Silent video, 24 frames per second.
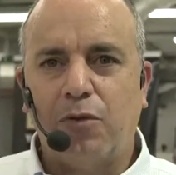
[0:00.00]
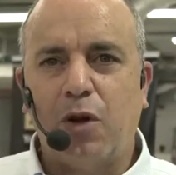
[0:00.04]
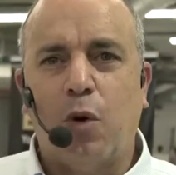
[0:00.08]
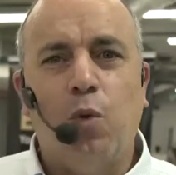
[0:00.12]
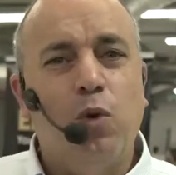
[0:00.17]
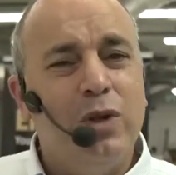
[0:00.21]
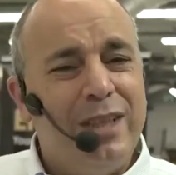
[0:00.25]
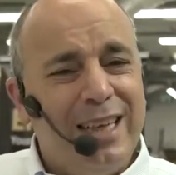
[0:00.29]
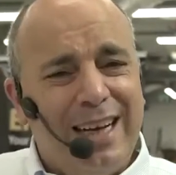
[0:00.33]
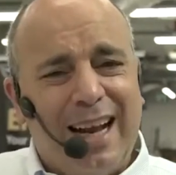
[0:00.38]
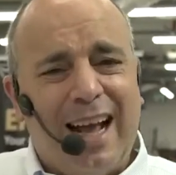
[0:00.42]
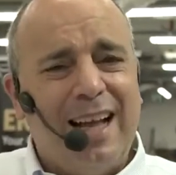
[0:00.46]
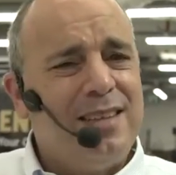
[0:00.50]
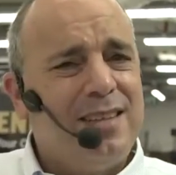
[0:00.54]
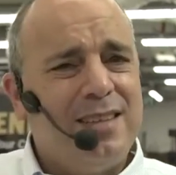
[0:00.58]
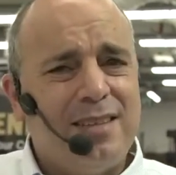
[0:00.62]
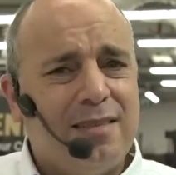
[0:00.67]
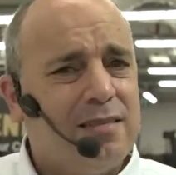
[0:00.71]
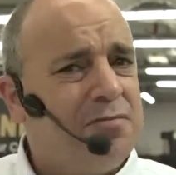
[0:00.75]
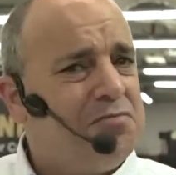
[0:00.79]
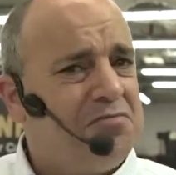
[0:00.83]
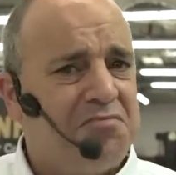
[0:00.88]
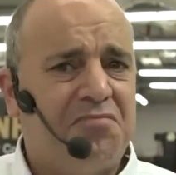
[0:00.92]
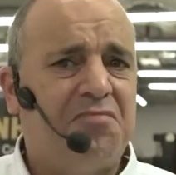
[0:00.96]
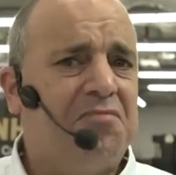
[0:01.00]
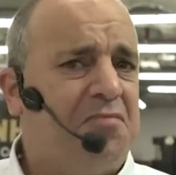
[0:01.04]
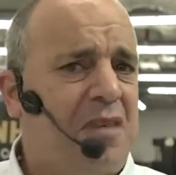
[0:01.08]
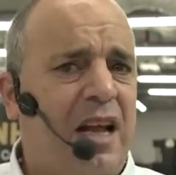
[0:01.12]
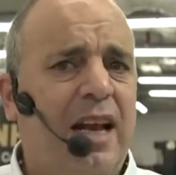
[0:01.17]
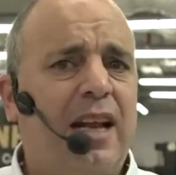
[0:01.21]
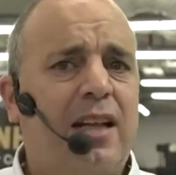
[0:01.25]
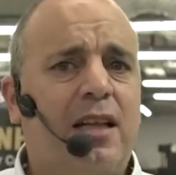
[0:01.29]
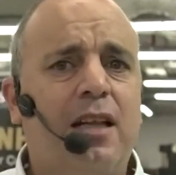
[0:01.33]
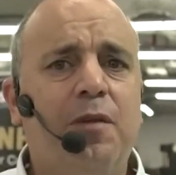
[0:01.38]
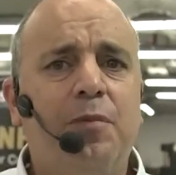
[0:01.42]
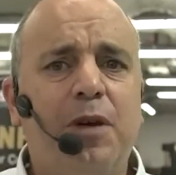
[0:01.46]
would enhance a
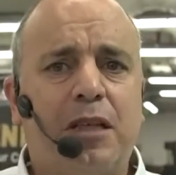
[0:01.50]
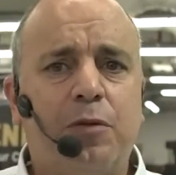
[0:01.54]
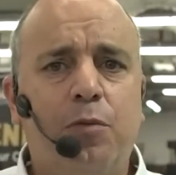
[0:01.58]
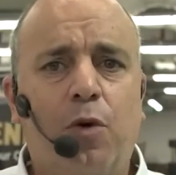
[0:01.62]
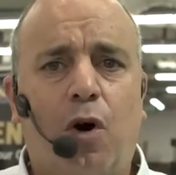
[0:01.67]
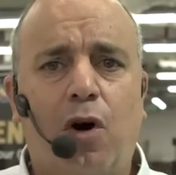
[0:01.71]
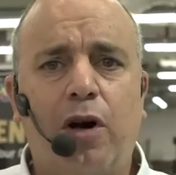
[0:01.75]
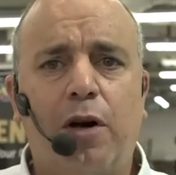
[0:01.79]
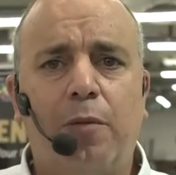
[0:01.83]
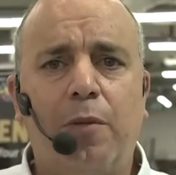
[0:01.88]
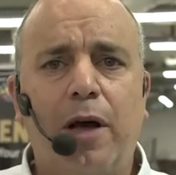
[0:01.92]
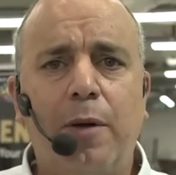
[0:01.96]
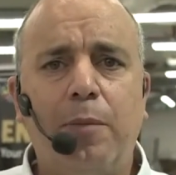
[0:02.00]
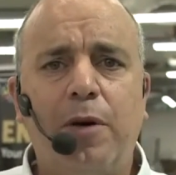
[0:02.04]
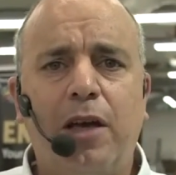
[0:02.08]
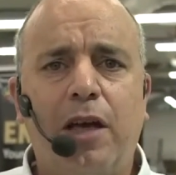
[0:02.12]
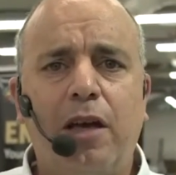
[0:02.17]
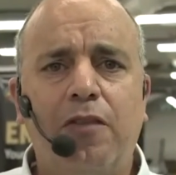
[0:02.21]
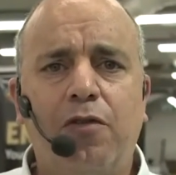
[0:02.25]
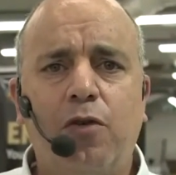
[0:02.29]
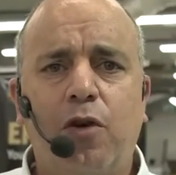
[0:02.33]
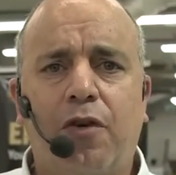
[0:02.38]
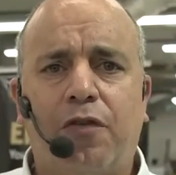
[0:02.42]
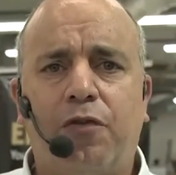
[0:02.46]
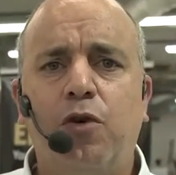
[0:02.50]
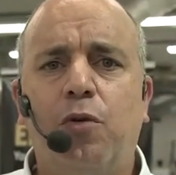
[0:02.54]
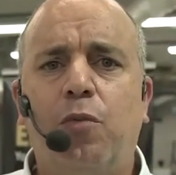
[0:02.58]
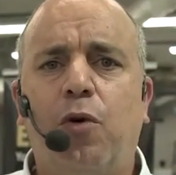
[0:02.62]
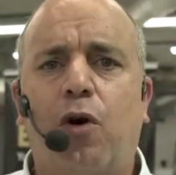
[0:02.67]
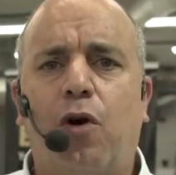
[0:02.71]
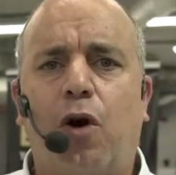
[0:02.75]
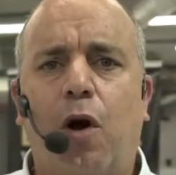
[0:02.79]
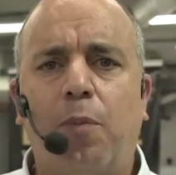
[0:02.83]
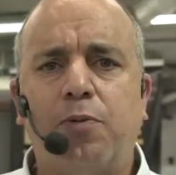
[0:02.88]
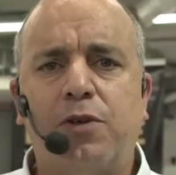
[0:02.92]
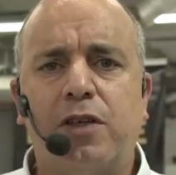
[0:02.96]
little bit more and maybe give you a few
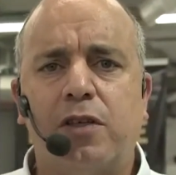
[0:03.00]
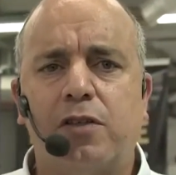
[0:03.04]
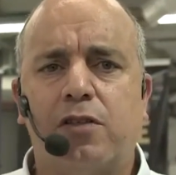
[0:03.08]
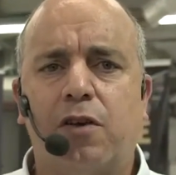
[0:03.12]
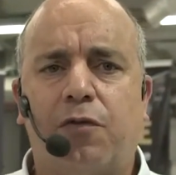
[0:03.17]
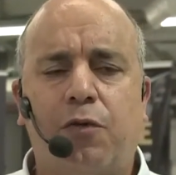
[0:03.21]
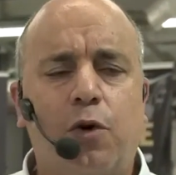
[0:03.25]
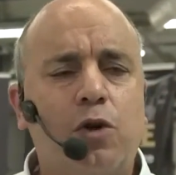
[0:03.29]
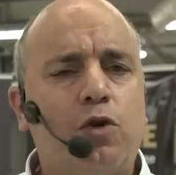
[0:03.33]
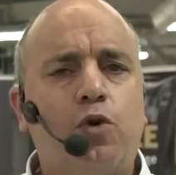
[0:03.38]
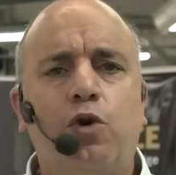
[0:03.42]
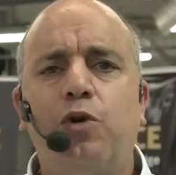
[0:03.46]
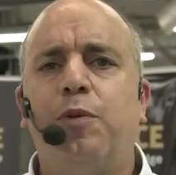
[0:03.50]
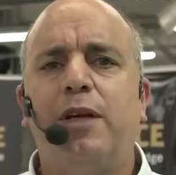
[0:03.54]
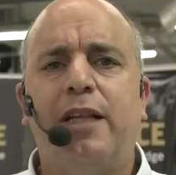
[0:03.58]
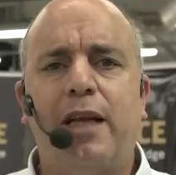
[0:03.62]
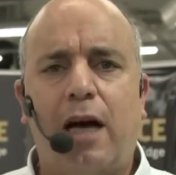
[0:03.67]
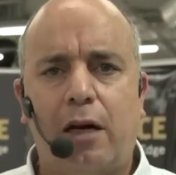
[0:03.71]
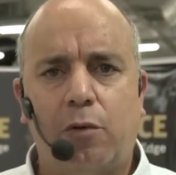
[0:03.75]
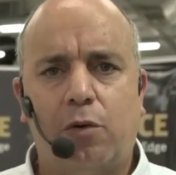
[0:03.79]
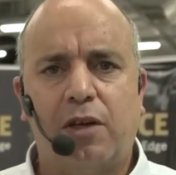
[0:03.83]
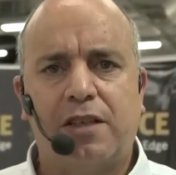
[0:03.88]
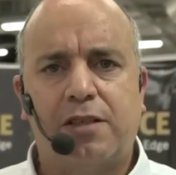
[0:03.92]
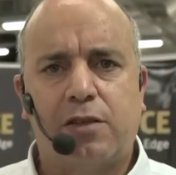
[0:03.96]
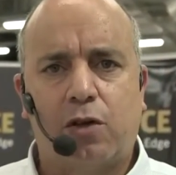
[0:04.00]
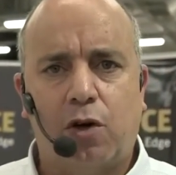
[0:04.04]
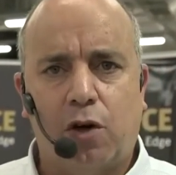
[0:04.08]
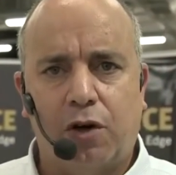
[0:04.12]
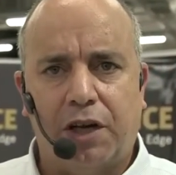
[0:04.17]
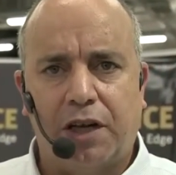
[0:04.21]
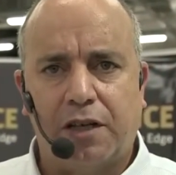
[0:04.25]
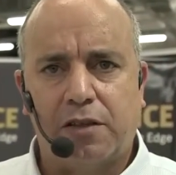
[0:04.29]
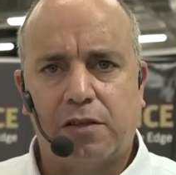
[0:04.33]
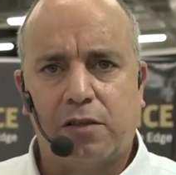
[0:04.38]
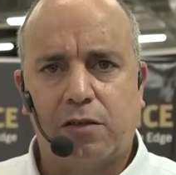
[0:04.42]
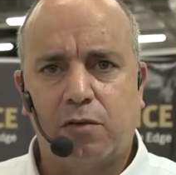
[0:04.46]
more options of what could be done with
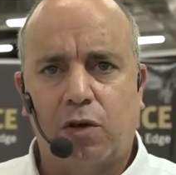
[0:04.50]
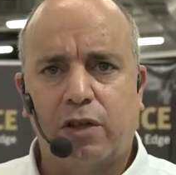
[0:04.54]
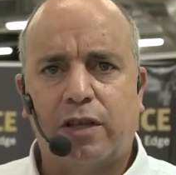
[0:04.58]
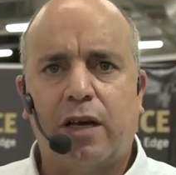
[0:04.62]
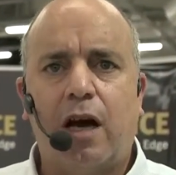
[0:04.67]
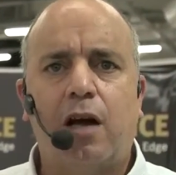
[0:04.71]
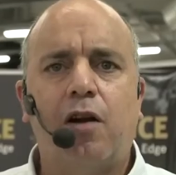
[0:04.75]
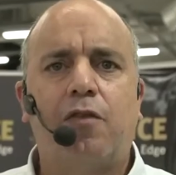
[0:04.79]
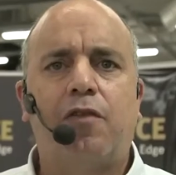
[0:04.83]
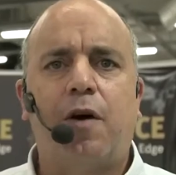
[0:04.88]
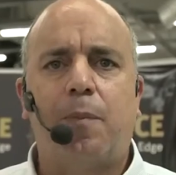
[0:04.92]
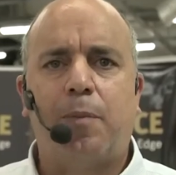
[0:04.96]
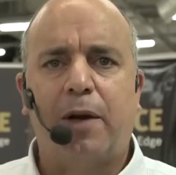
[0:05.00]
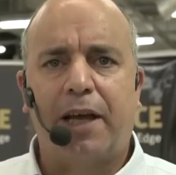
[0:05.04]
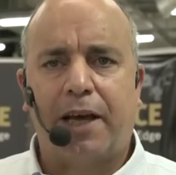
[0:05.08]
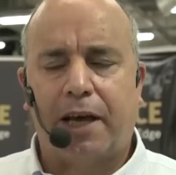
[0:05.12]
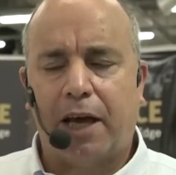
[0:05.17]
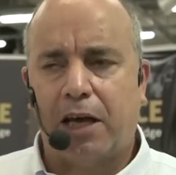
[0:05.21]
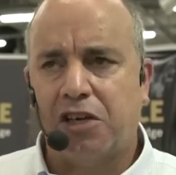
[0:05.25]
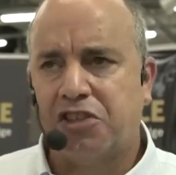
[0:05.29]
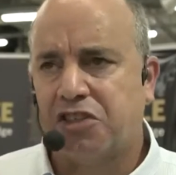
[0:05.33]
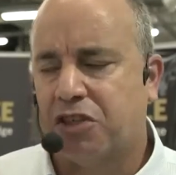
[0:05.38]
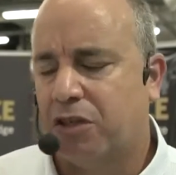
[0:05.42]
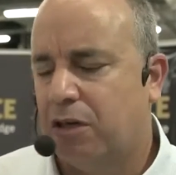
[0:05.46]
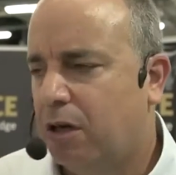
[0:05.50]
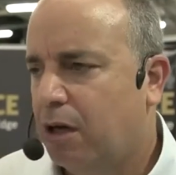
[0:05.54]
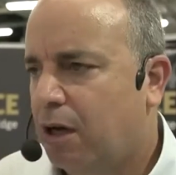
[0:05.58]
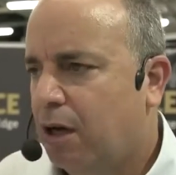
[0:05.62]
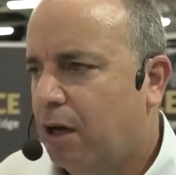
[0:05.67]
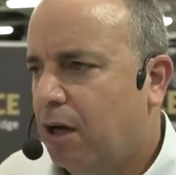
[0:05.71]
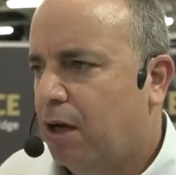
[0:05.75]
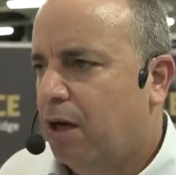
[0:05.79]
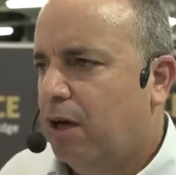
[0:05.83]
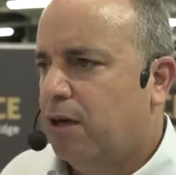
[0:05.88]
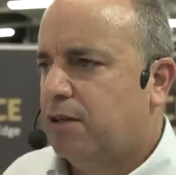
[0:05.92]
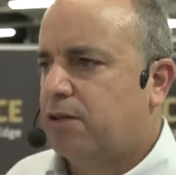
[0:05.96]
Scodix, what kind of application.
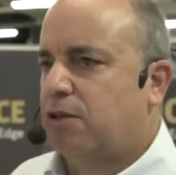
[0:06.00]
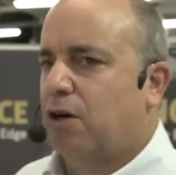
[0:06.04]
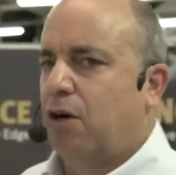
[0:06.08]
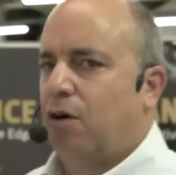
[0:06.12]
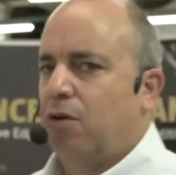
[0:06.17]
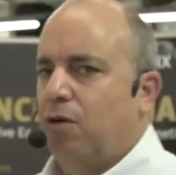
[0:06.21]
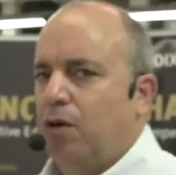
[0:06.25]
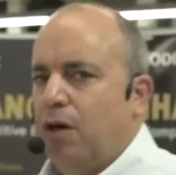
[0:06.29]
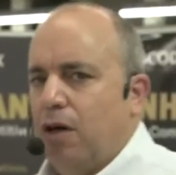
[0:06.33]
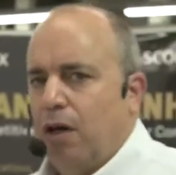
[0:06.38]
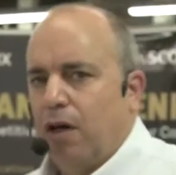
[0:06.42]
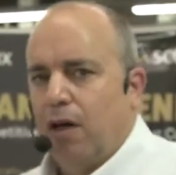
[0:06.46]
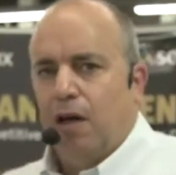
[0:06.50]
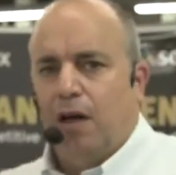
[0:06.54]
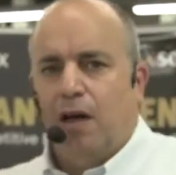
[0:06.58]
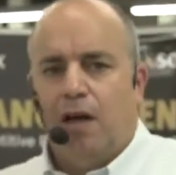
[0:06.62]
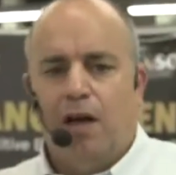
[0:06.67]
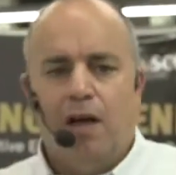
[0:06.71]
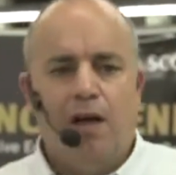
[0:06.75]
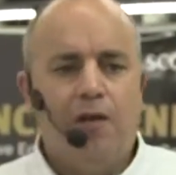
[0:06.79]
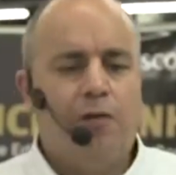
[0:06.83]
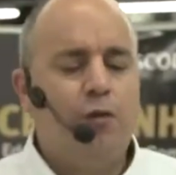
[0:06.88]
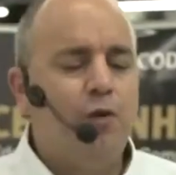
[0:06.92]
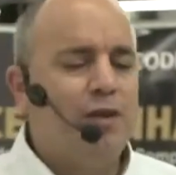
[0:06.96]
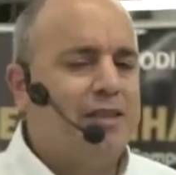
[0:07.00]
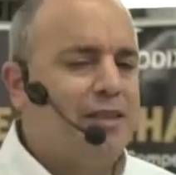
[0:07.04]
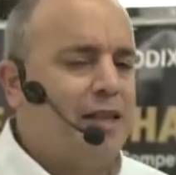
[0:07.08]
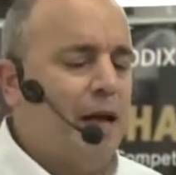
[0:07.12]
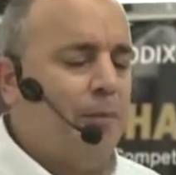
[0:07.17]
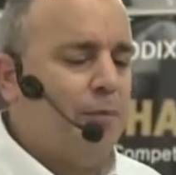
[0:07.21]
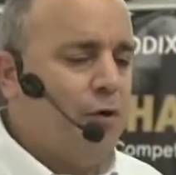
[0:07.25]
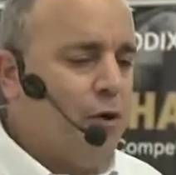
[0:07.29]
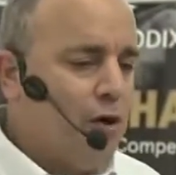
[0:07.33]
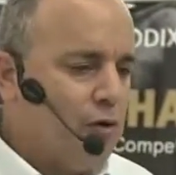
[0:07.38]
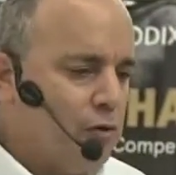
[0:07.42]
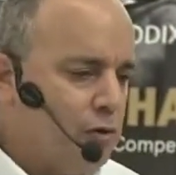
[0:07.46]
So if we
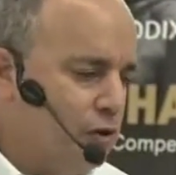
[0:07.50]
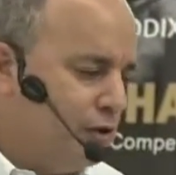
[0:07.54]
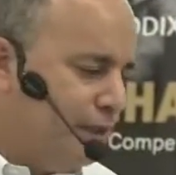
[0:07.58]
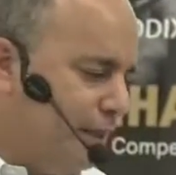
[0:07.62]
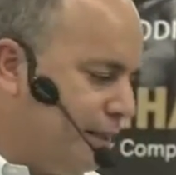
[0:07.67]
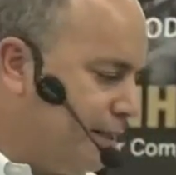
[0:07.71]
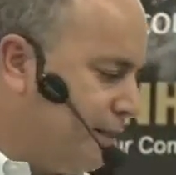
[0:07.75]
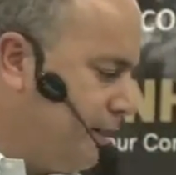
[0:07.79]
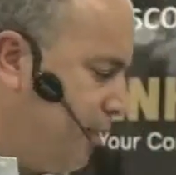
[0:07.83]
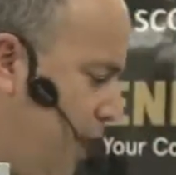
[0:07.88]
step to this